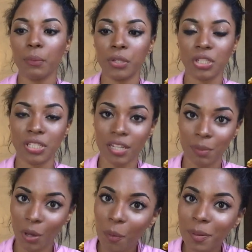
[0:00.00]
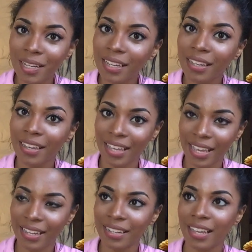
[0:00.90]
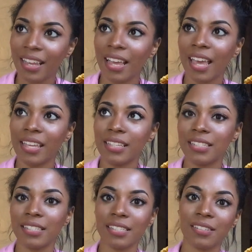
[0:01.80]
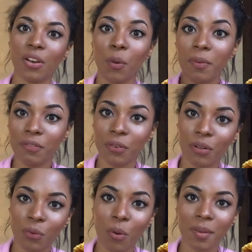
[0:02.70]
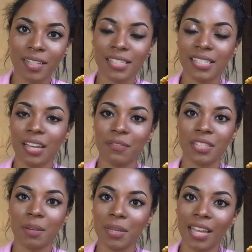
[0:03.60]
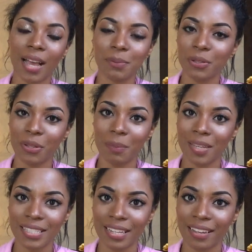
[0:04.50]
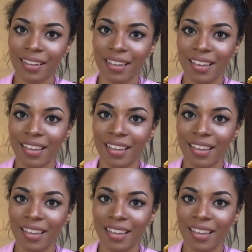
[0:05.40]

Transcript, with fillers: which is going to be opening again and open for enrollment and stuff. It's going to be absolutely amazing